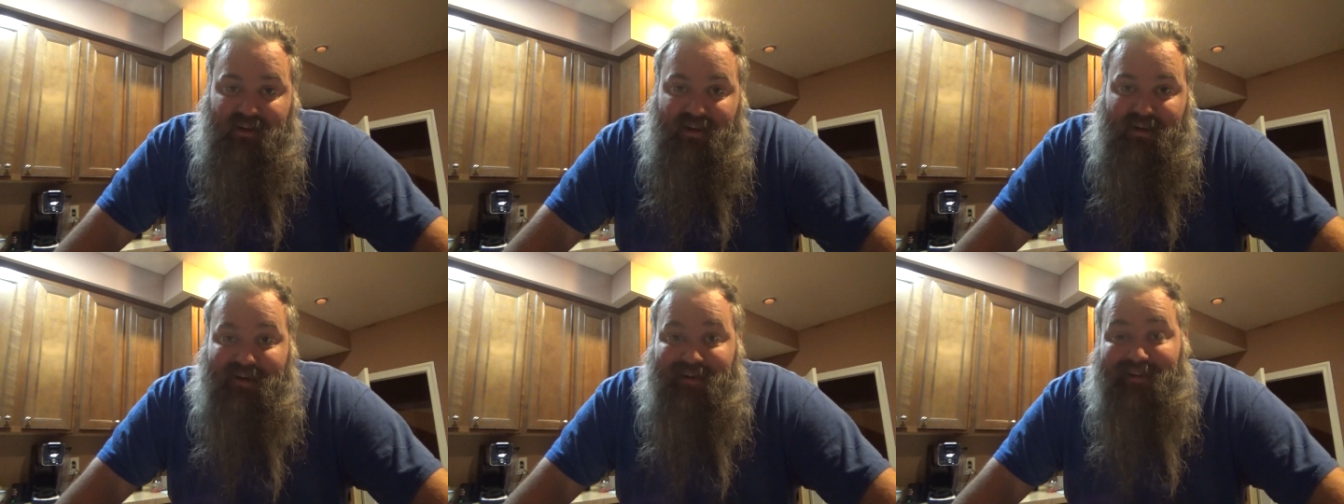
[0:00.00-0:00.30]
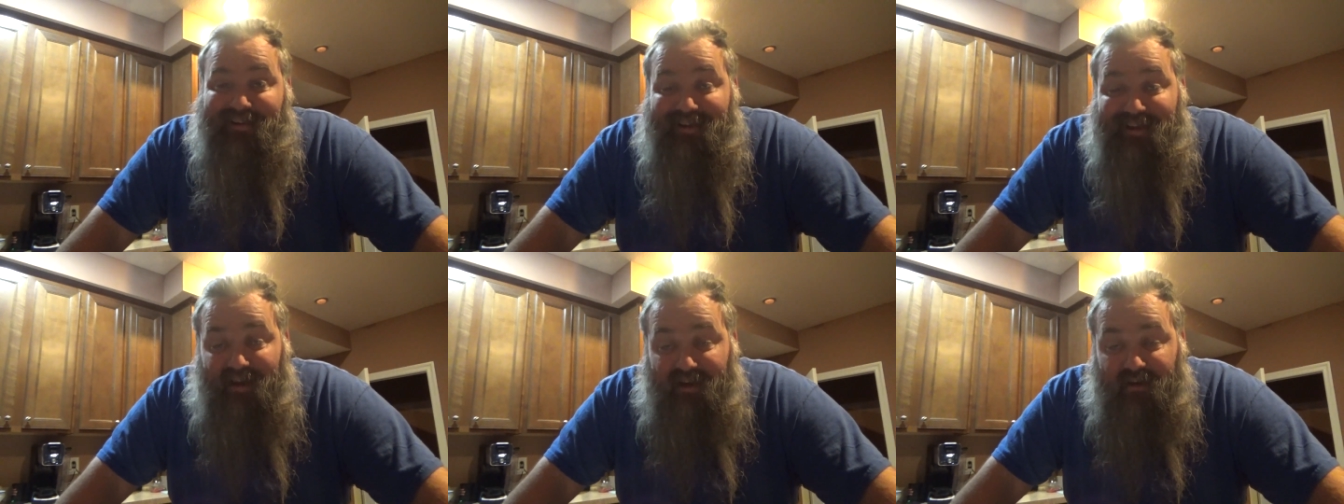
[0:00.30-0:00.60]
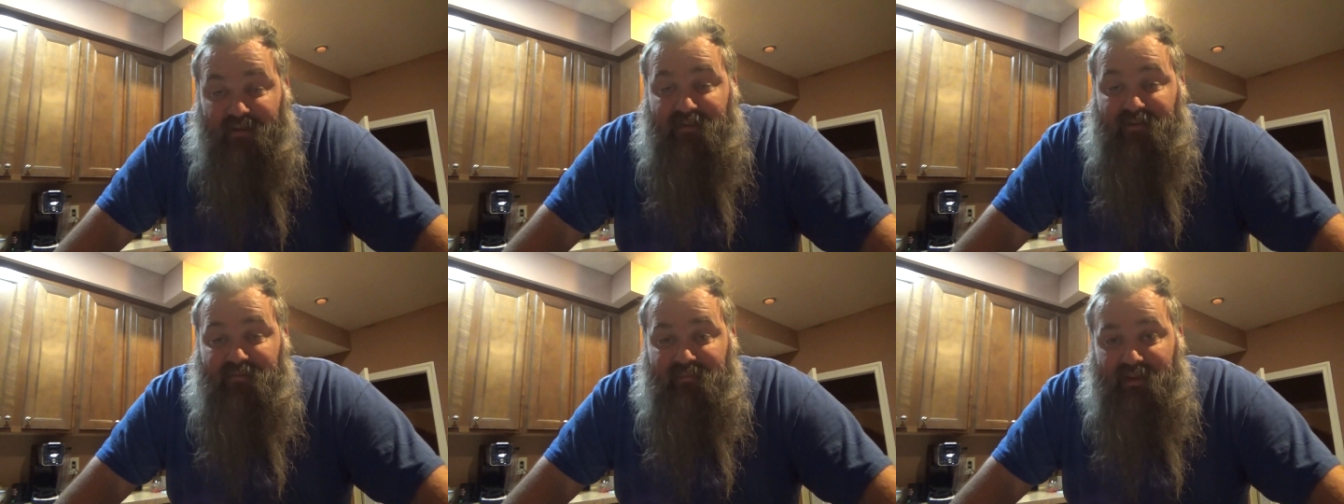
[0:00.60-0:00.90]
can in the
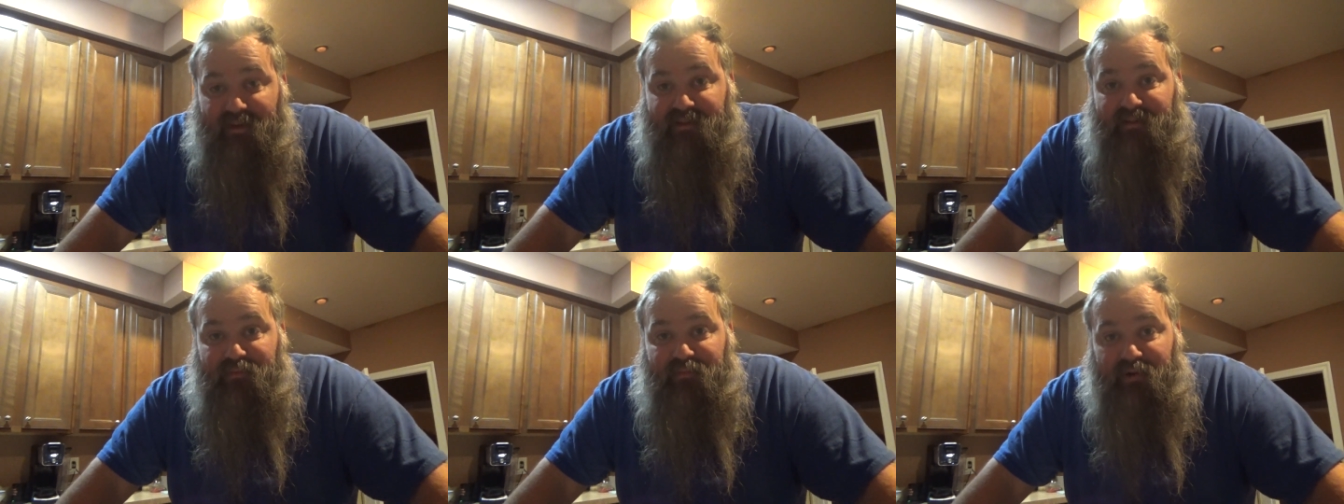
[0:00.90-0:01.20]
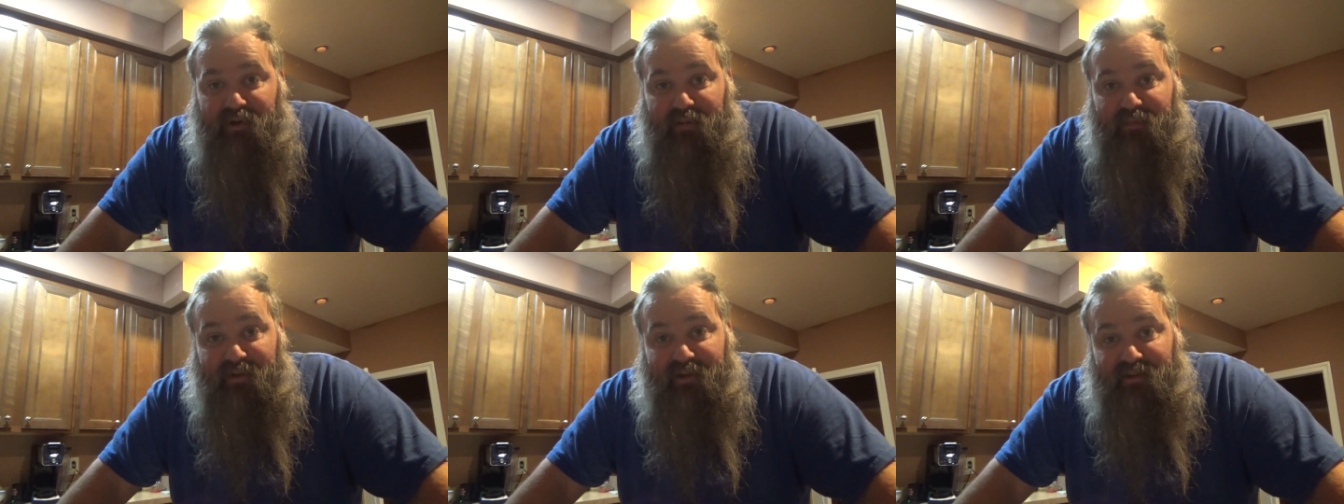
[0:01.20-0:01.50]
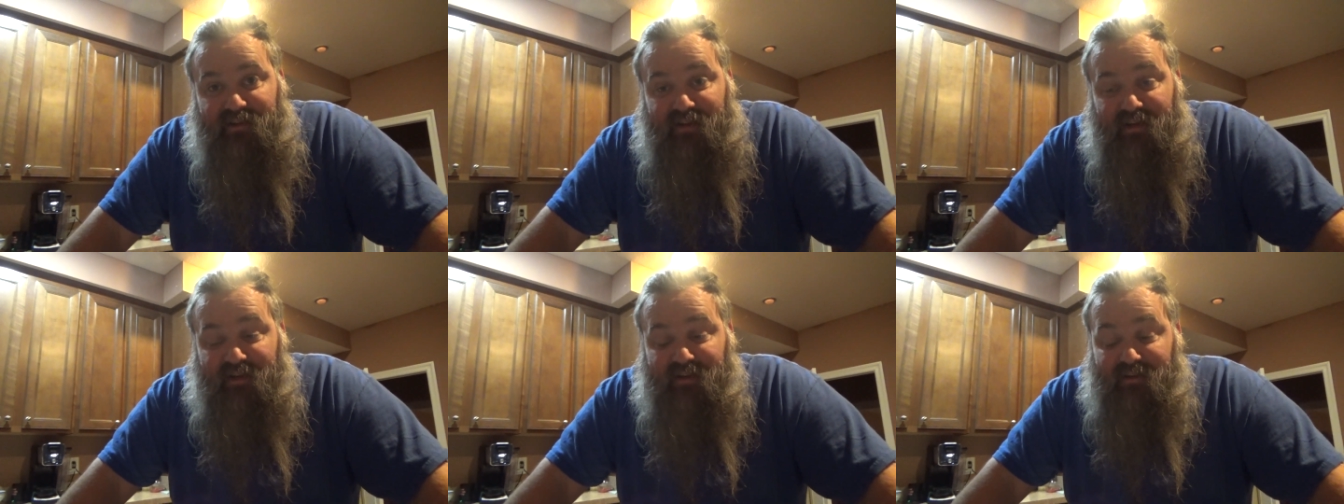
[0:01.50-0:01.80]
end make some pretty
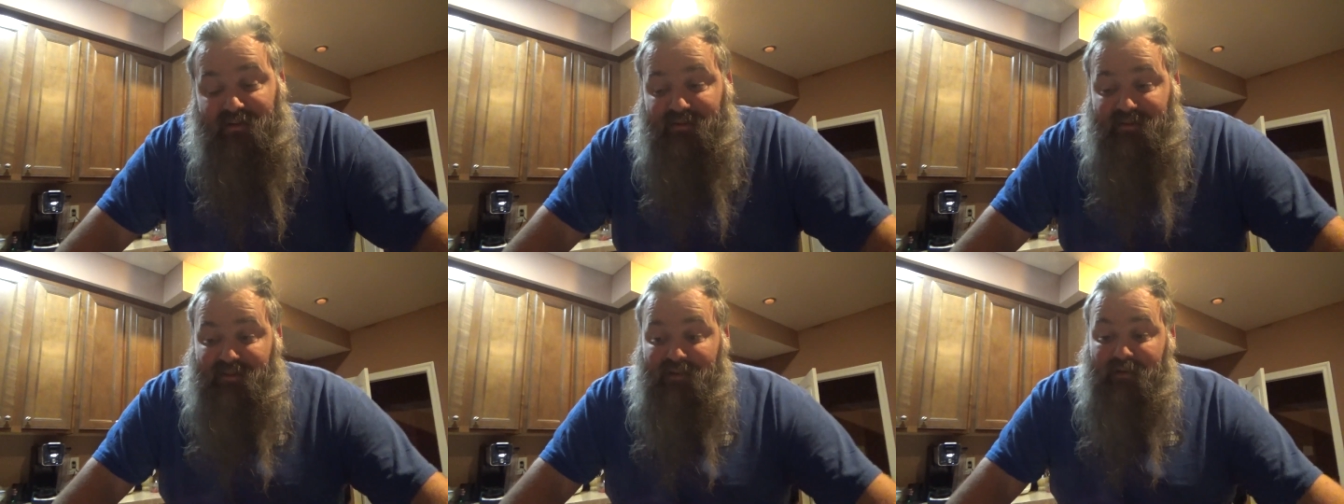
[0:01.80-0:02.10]
big changes.